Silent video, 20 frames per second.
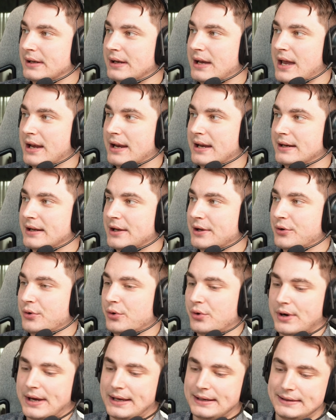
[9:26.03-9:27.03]
I'm gonna
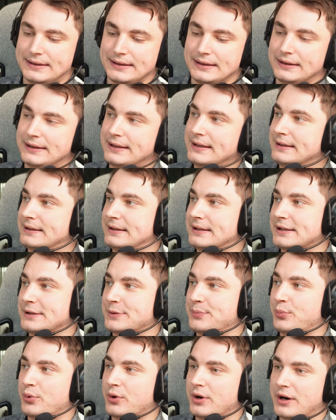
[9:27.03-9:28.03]
go and delete this
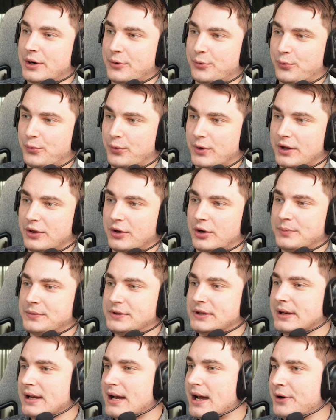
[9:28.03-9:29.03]
part 1
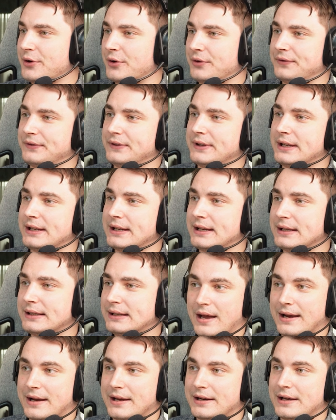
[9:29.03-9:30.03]
object. I don't need it.
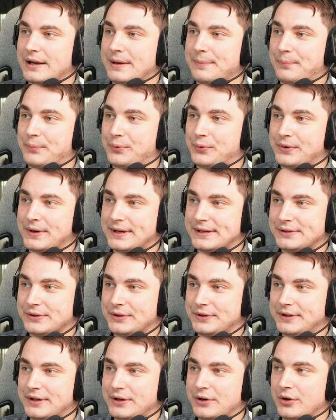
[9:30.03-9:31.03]
I'm gonna press
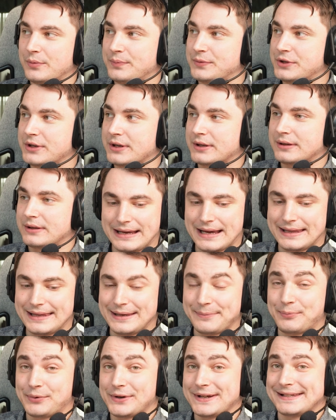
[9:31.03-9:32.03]
on the object and
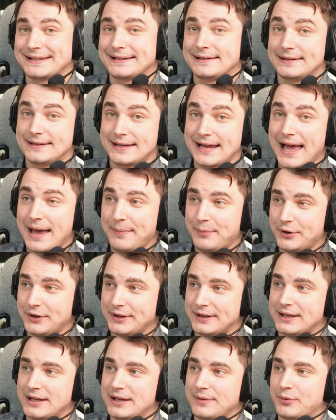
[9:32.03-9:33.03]
I press tab on
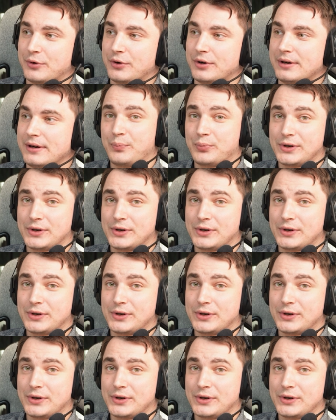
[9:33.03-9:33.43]
the keyboard.